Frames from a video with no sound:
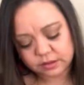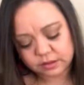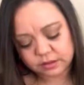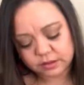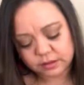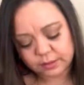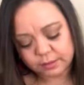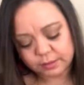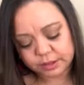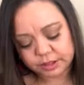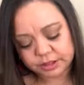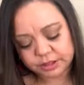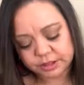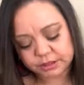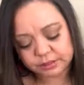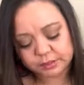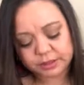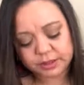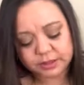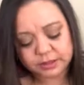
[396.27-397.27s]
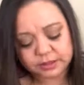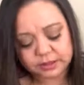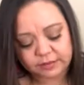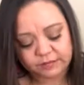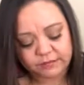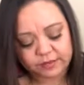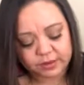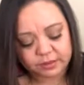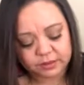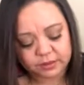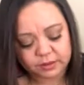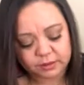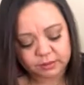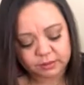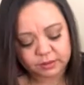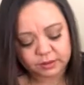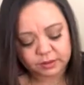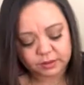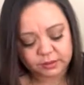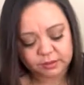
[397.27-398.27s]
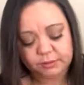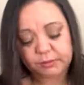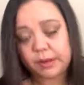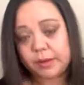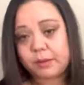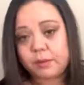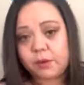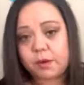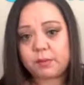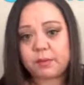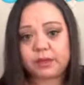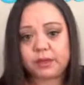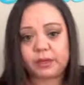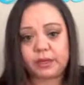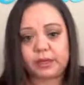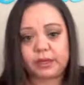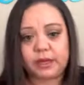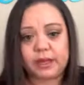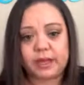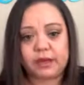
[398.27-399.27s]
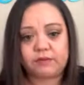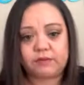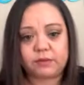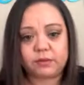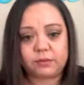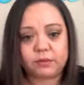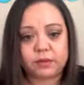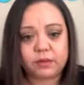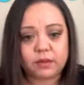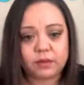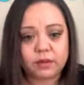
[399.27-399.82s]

the brushes because I found them. My Walmart didn't have them.